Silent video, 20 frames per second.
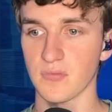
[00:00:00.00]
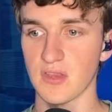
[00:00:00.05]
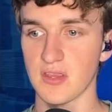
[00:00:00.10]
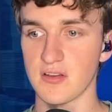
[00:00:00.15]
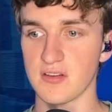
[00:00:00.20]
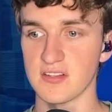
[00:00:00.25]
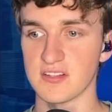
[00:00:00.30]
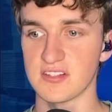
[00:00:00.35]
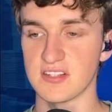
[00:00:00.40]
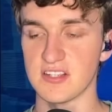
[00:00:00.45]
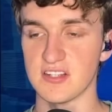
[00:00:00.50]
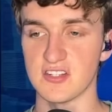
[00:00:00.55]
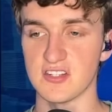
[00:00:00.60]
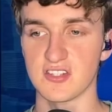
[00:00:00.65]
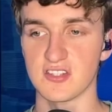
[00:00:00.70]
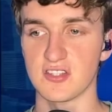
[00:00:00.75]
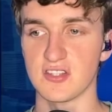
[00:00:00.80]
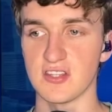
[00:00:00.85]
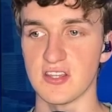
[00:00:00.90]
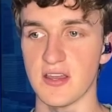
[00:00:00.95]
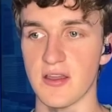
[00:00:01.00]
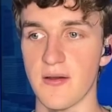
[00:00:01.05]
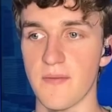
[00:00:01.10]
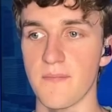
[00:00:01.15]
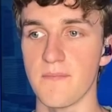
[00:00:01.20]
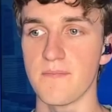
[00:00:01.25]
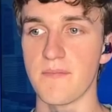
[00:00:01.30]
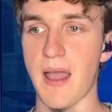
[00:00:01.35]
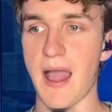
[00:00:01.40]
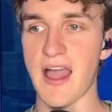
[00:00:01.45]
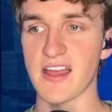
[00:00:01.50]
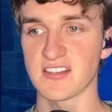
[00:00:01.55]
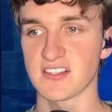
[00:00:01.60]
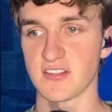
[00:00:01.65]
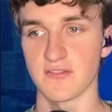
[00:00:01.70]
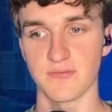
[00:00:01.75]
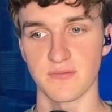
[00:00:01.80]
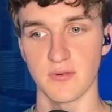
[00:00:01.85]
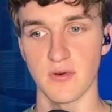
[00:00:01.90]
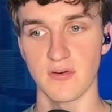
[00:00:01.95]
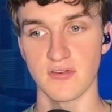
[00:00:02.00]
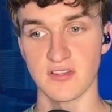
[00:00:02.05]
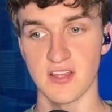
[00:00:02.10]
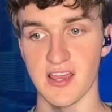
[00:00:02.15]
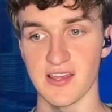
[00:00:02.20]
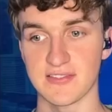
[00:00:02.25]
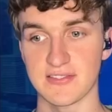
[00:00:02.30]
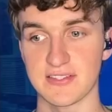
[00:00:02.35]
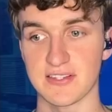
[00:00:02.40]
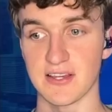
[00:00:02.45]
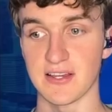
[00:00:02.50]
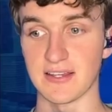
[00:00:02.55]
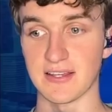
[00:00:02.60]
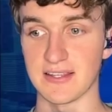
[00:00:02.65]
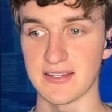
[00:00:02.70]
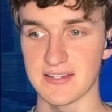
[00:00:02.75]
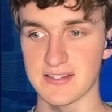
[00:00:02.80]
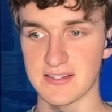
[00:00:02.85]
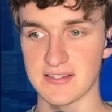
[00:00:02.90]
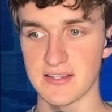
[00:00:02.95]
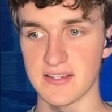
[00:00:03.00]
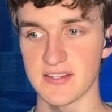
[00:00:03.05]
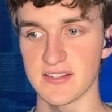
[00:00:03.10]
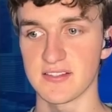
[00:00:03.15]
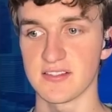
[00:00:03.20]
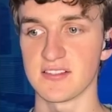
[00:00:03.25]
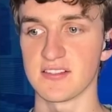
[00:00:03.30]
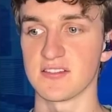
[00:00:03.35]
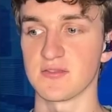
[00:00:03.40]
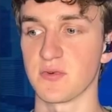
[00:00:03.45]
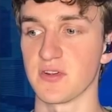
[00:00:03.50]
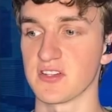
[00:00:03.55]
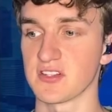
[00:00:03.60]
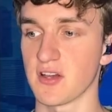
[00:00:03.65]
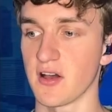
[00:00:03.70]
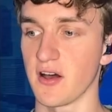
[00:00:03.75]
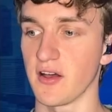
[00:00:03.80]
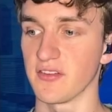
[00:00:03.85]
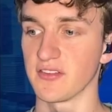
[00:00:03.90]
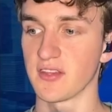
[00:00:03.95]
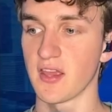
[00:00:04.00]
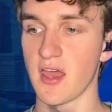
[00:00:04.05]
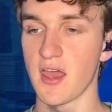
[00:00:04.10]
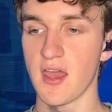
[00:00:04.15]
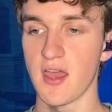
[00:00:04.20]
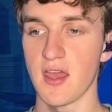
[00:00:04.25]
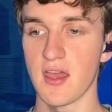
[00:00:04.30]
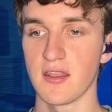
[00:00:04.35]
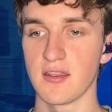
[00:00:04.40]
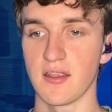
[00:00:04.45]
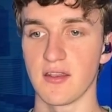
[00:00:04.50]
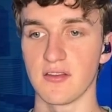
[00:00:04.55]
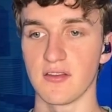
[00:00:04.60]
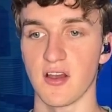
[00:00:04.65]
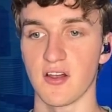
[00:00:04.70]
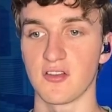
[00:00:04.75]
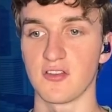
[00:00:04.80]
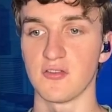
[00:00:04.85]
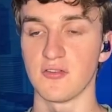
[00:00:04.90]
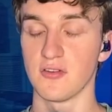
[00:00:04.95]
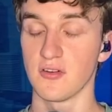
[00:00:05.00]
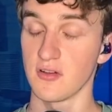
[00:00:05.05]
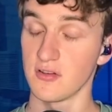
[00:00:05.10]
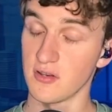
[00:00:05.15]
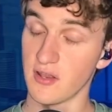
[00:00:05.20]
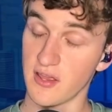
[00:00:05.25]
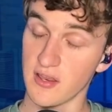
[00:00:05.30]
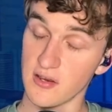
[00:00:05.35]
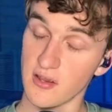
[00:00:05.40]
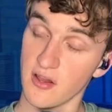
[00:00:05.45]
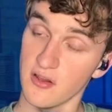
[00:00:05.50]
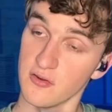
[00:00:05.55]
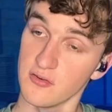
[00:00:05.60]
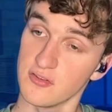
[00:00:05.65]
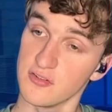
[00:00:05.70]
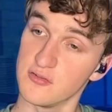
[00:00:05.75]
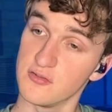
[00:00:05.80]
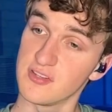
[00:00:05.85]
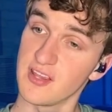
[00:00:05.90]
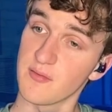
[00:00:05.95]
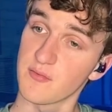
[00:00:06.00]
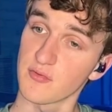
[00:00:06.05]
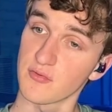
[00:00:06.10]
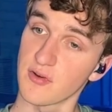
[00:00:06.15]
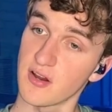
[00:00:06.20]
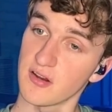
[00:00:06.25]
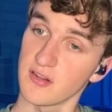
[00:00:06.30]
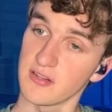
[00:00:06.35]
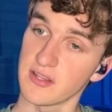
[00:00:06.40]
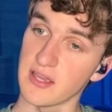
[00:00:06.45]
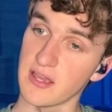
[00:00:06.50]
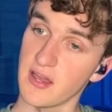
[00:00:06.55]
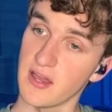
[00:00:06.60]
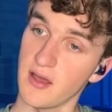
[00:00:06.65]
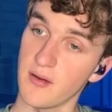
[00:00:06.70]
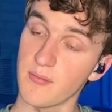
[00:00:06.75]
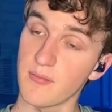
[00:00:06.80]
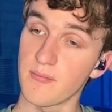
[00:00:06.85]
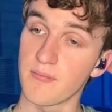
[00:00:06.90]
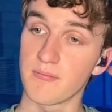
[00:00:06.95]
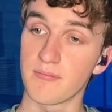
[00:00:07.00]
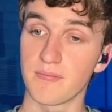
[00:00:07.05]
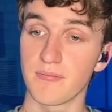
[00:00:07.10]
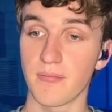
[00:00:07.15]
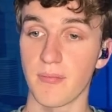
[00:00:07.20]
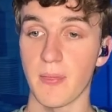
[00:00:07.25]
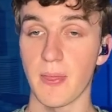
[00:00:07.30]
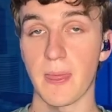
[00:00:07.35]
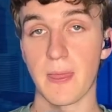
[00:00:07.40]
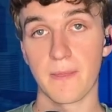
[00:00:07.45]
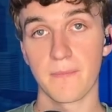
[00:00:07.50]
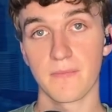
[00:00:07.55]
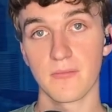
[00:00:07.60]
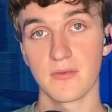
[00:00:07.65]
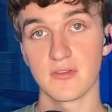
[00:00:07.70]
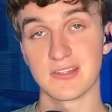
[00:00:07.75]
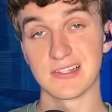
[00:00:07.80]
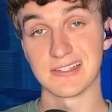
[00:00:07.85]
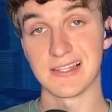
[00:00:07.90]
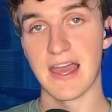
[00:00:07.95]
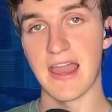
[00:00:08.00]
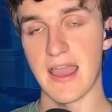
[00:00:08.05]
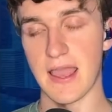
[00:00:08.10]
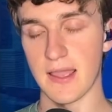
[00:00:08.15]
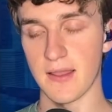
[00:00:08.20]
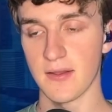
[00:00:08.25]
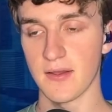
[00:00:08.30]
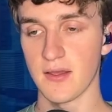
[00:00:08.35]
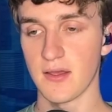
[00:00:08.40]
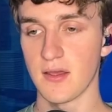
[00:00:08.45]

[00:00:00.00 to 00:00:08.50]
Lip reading: You can see just the massive protests against this. This is what has caused Netanyahu to temporarily delay